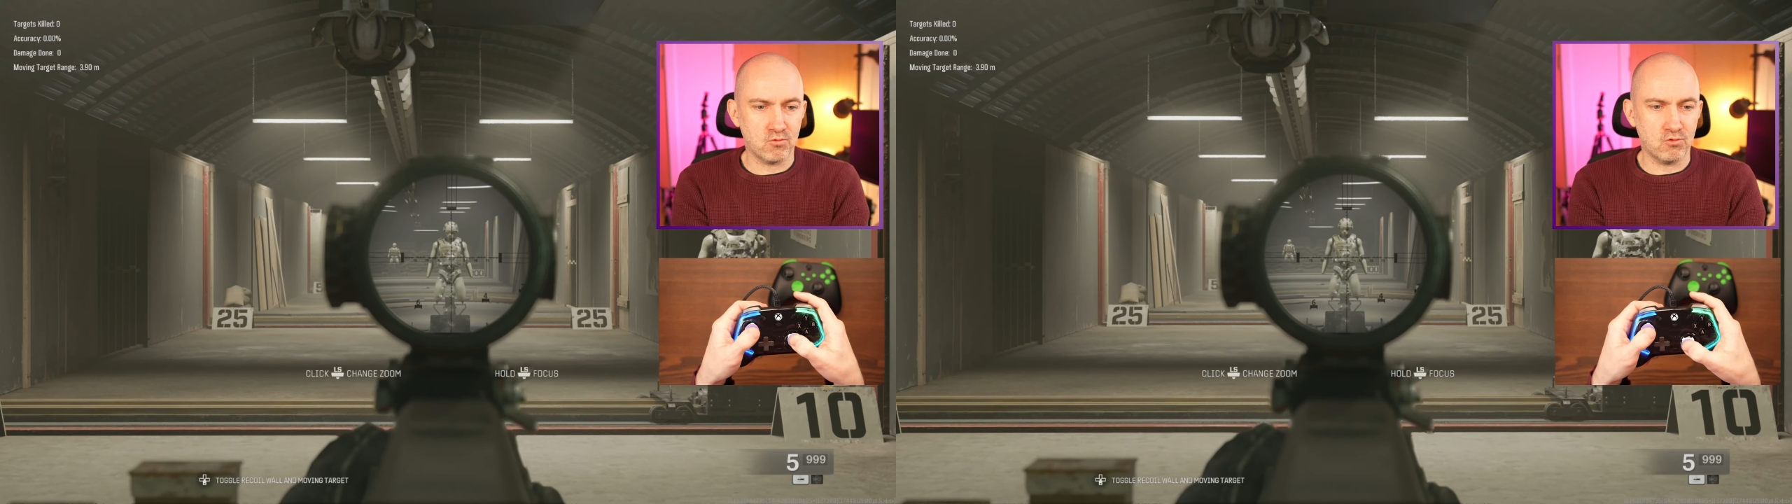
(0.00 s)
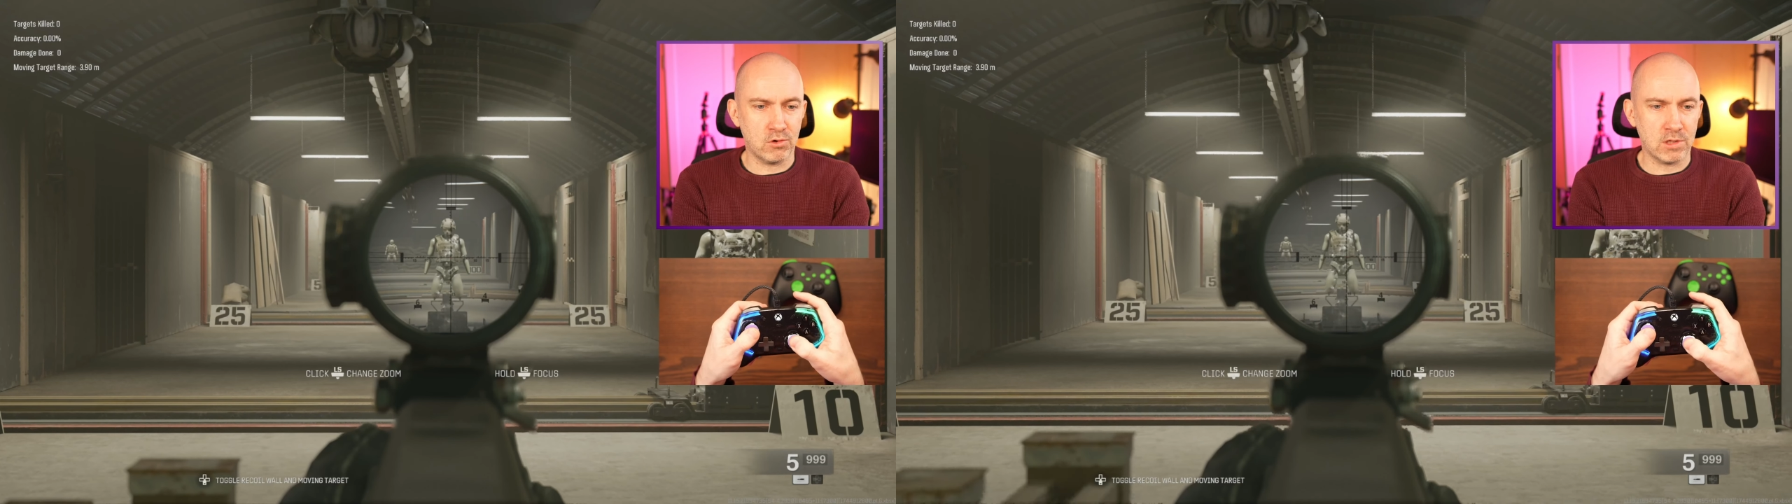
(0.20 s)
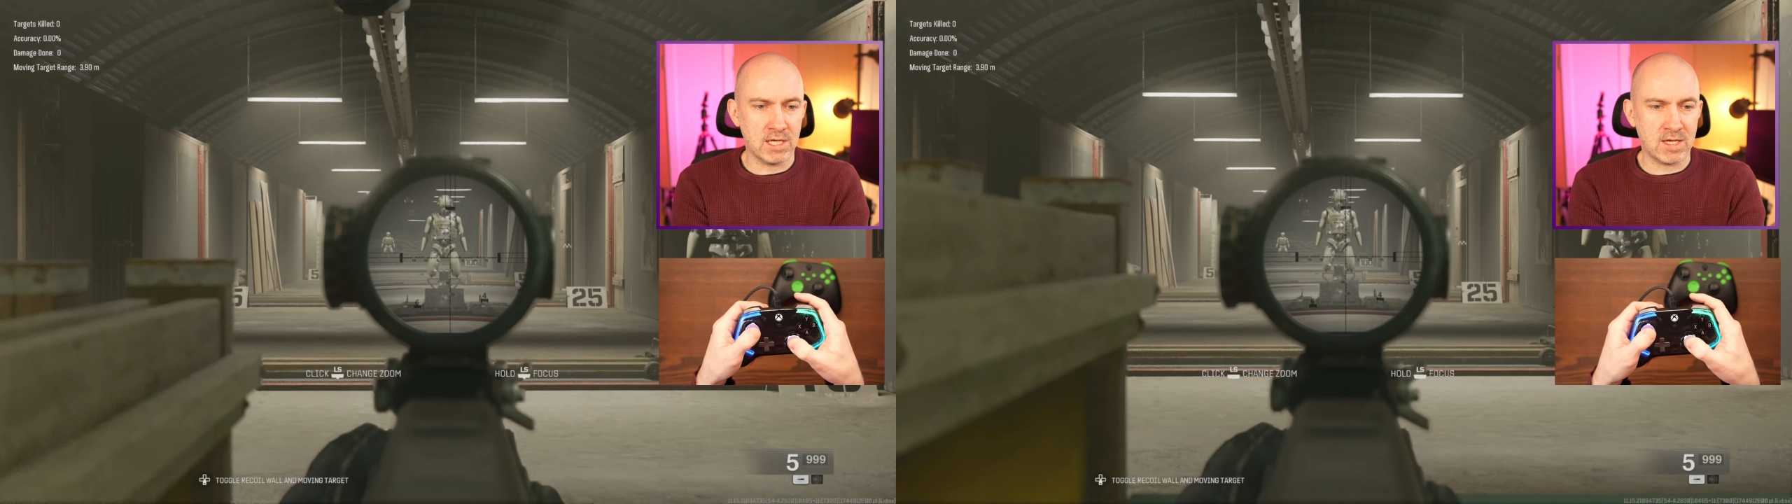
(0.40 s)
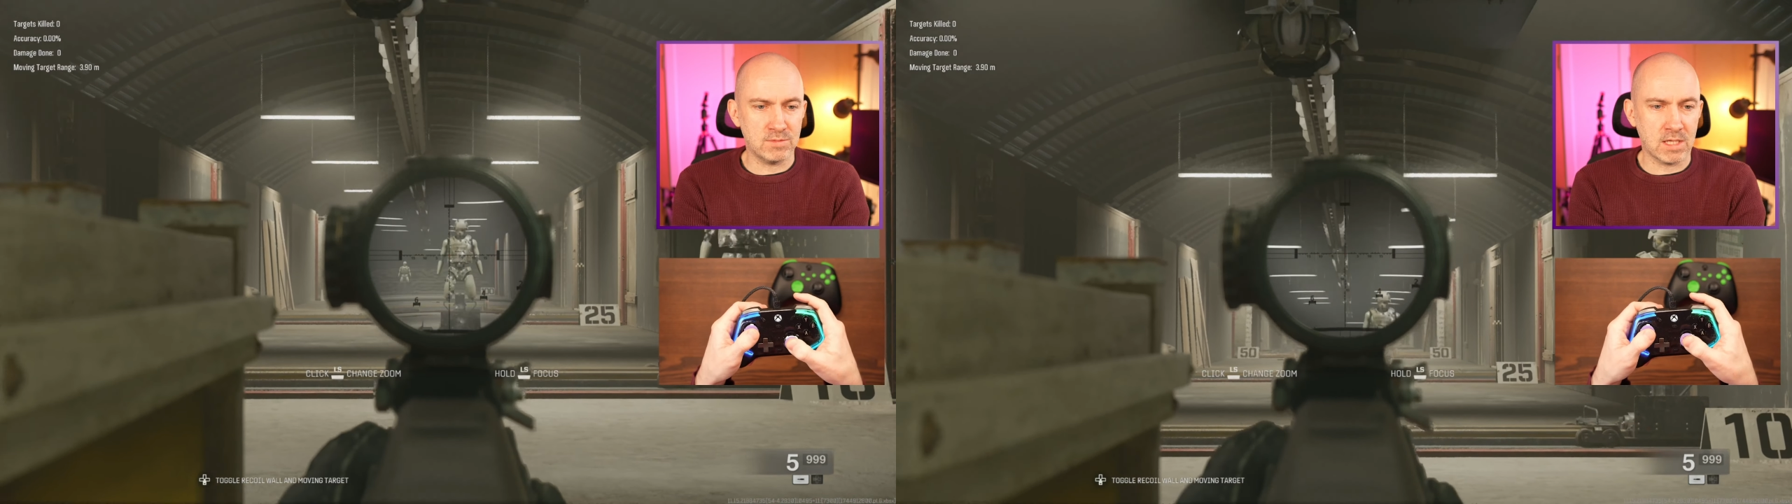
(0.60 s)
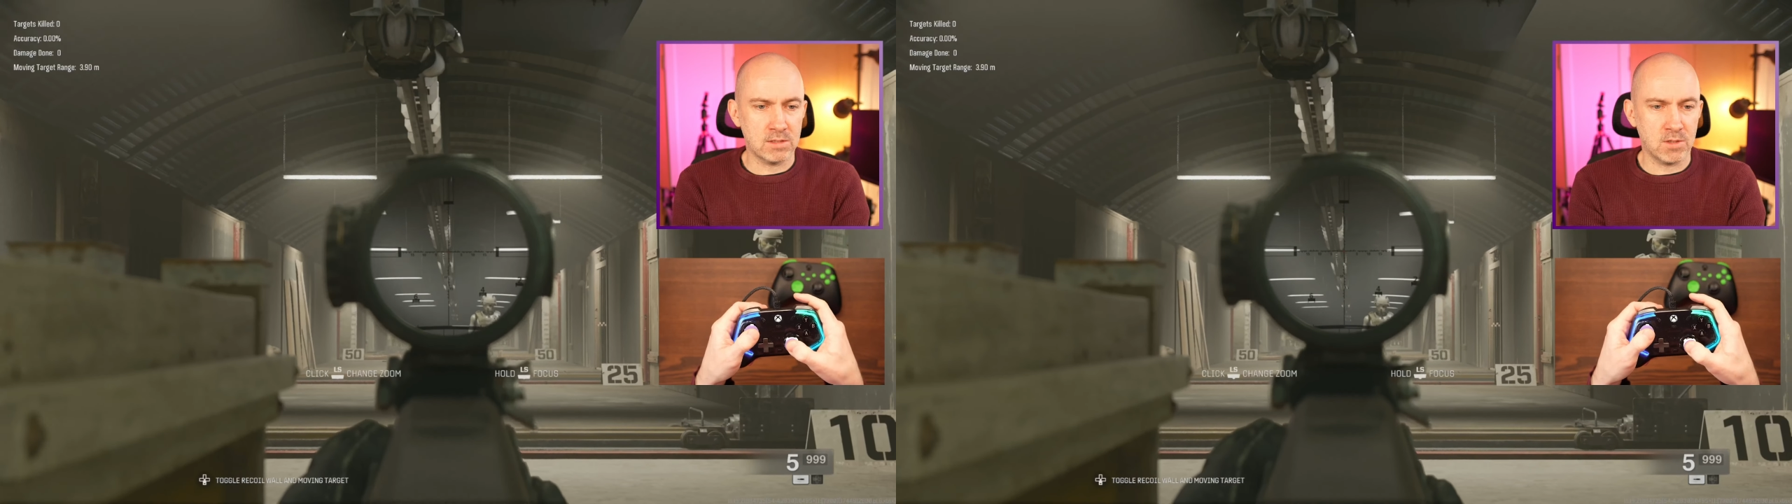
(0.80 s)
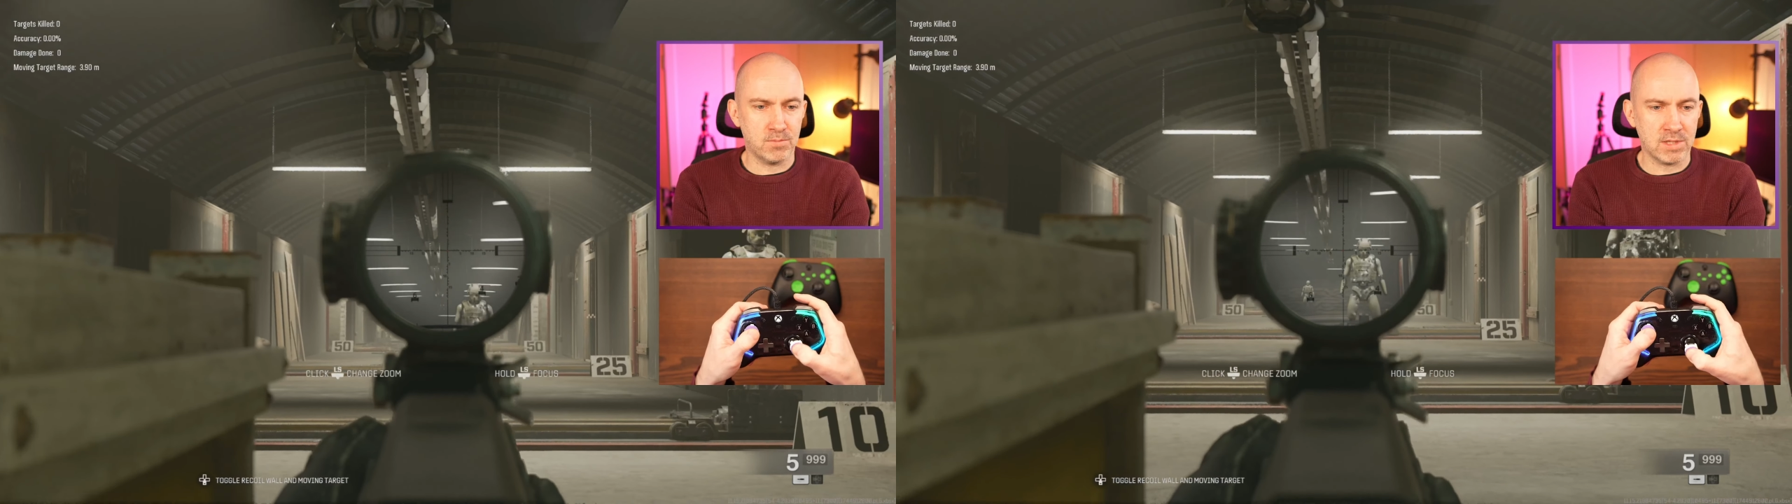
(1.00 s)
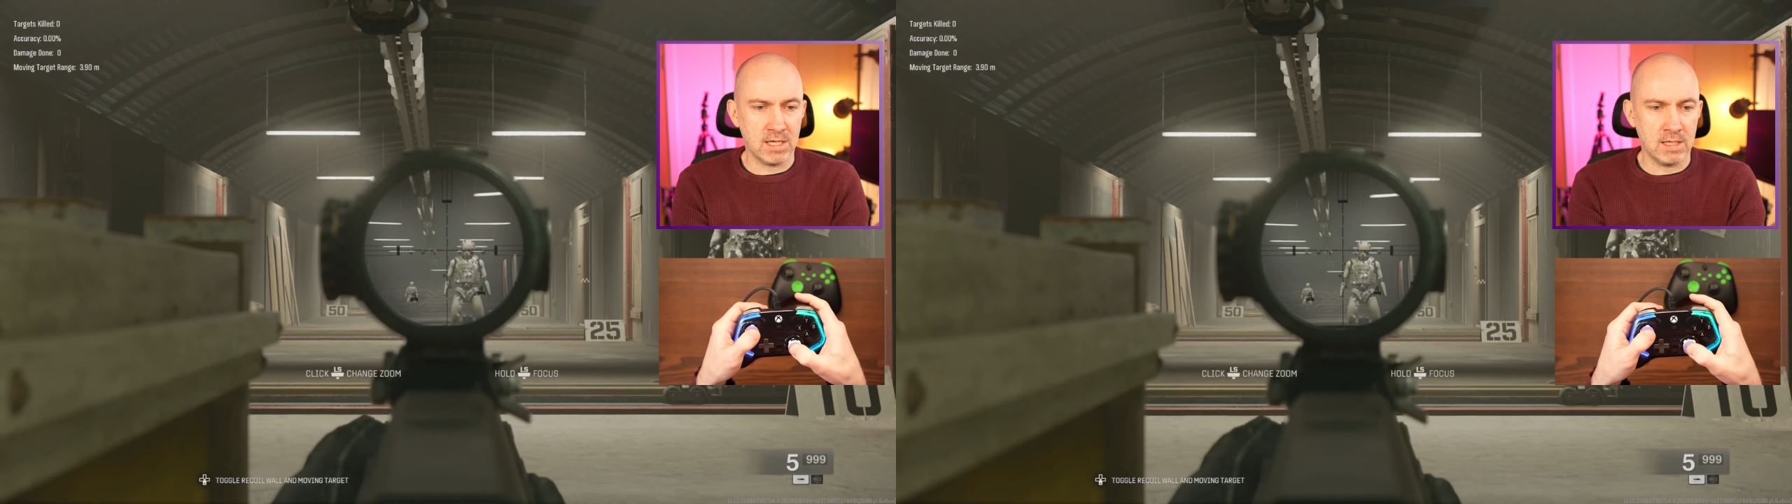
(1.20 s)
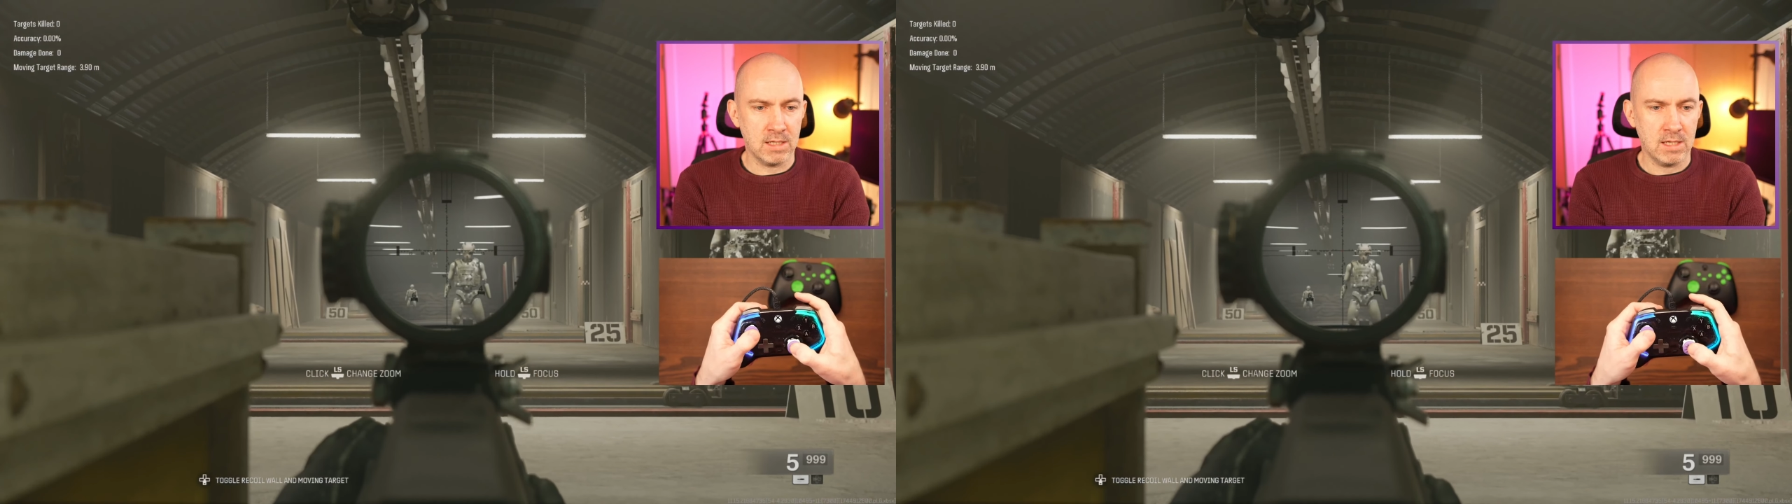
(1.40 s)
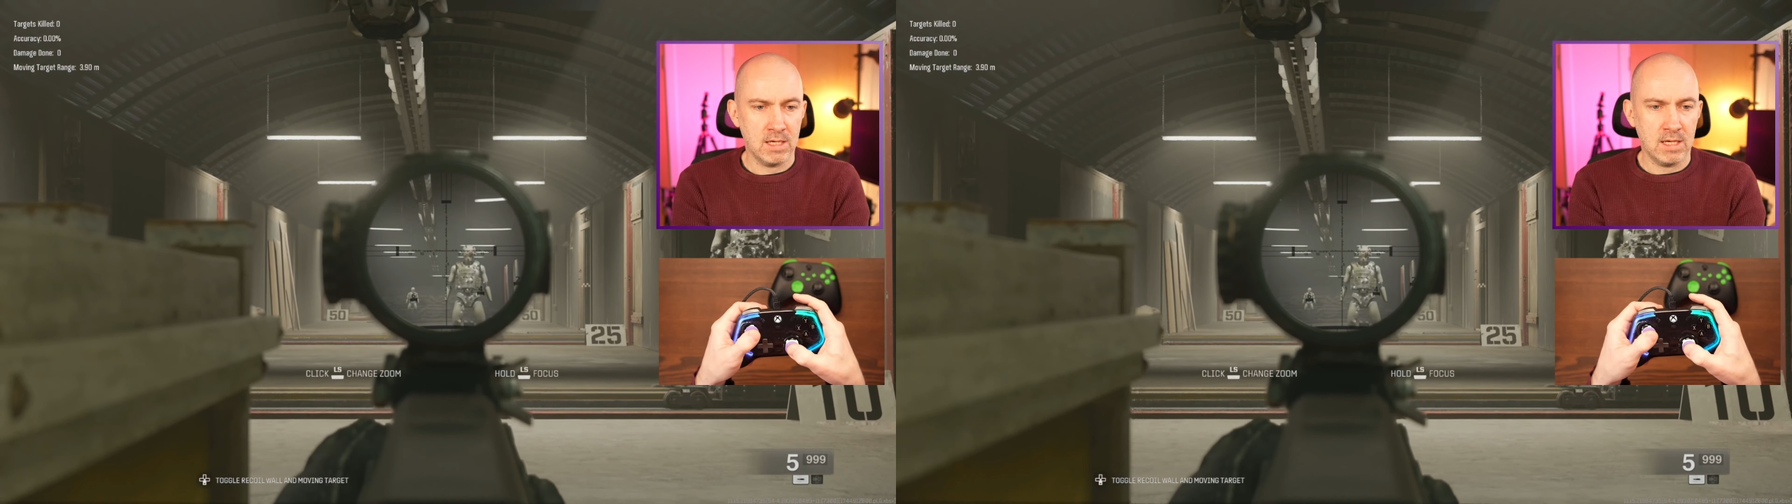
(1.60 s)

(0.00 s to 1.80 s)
really comes into play,